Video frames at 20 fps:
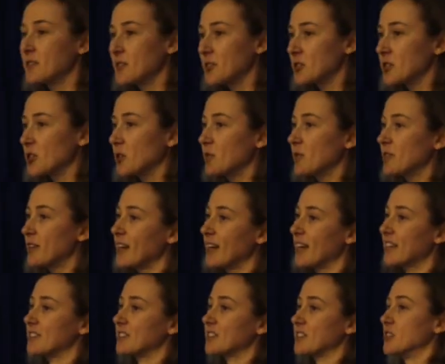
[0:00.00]
the top of the
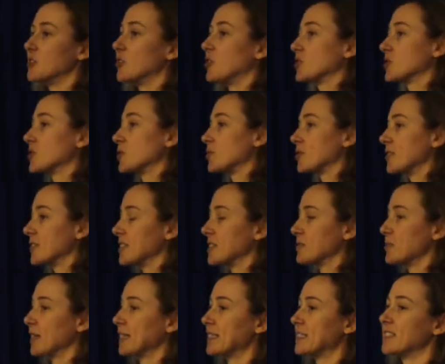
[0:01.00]
ladder is not
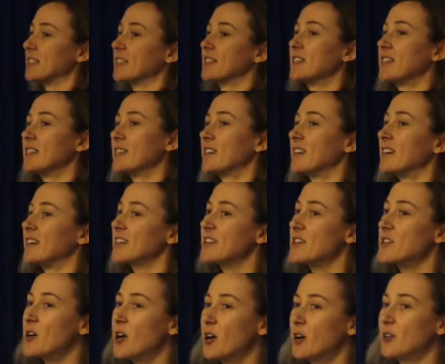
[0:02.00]
surprise major. I
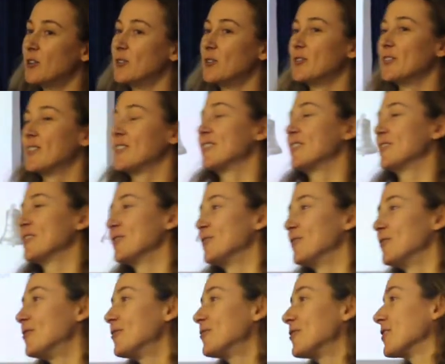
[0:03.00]
know that there's an
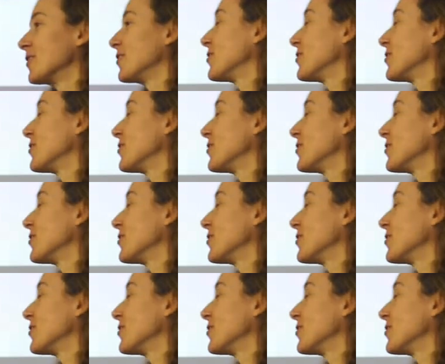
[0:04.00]
awful